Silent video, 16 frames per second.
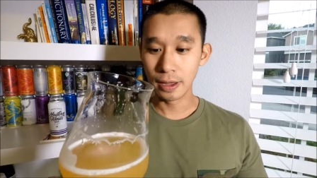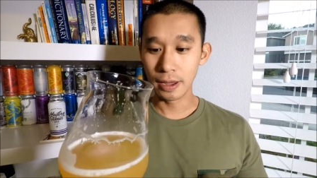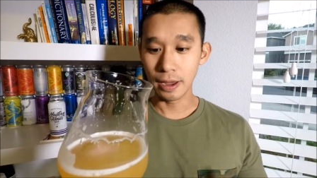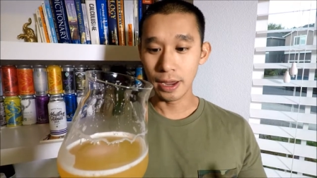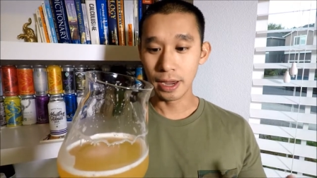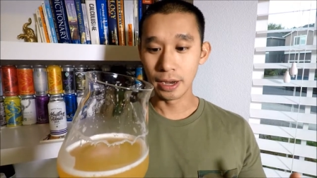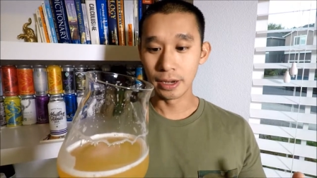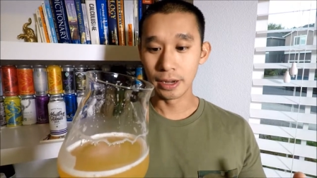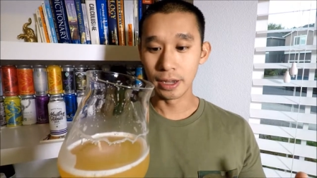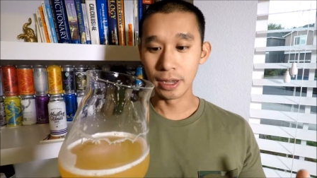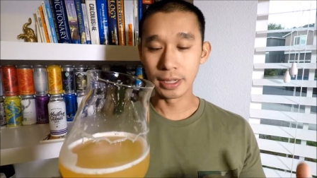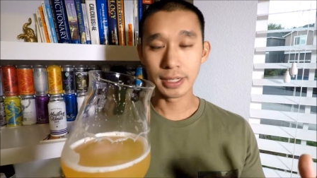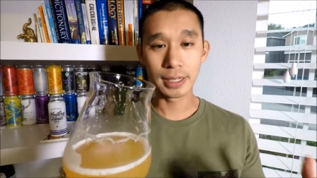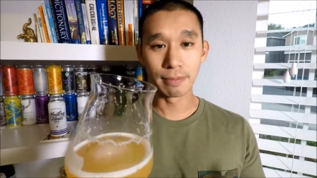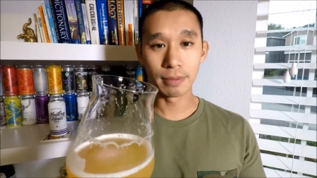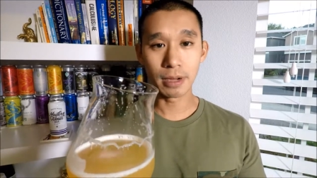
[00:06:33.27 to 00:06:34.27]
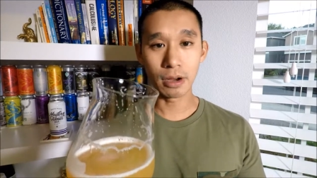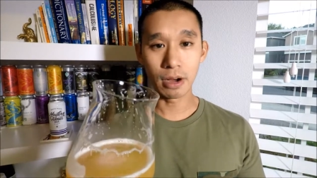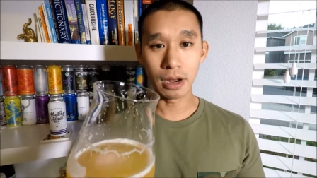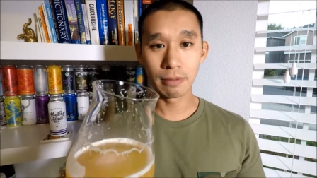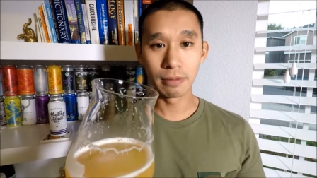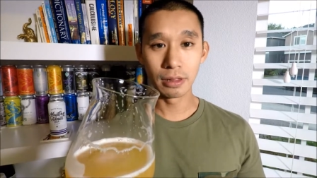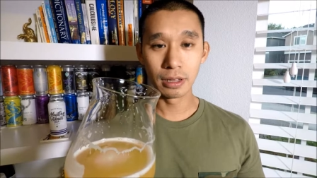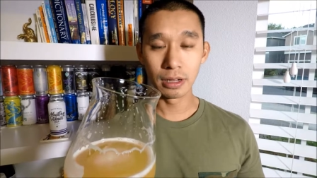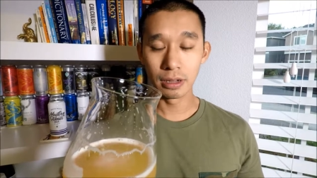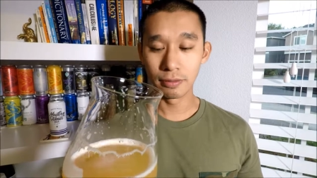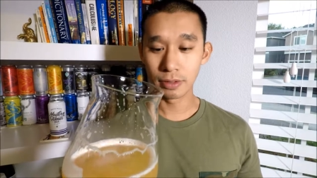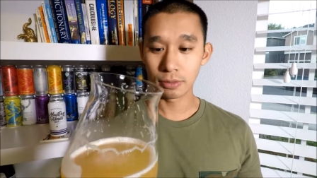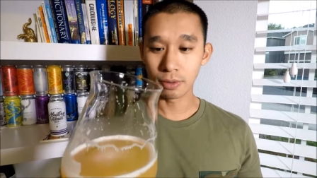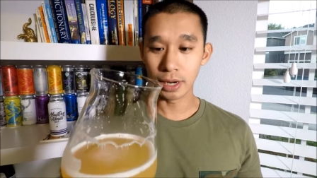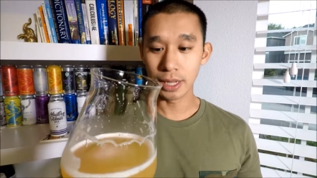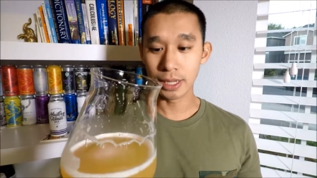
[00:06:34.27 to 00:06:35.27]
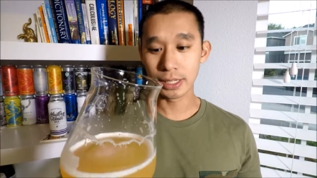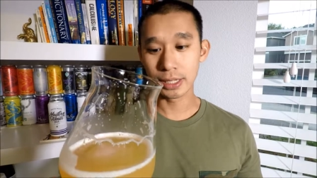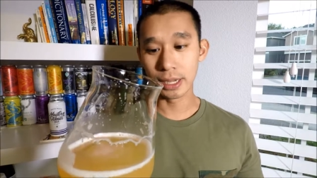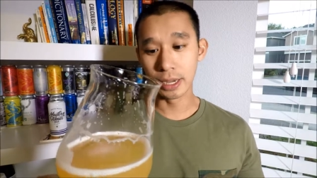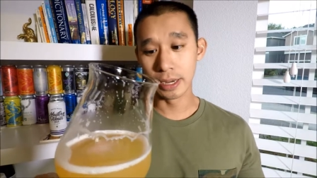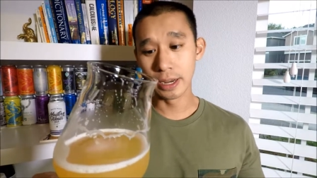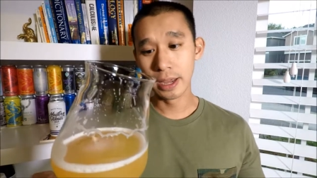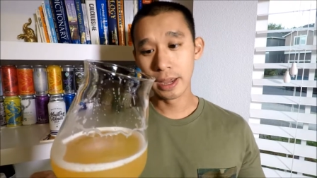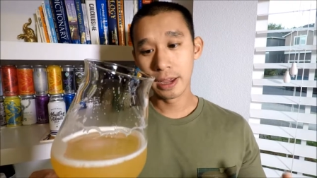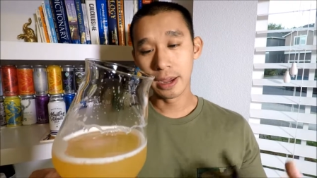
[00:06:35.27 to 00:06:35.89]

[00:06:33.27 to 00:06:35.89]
and Simcoe, I believe, is what I said.